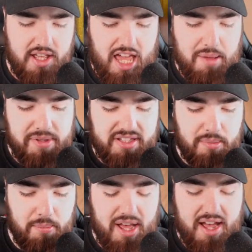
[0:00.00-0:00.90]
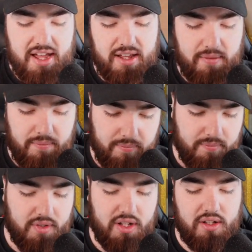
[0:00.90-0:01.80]
a Mr. Mime,
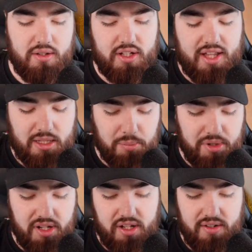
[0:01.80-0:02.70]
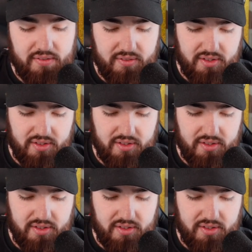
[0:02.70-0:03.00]
Caterpie,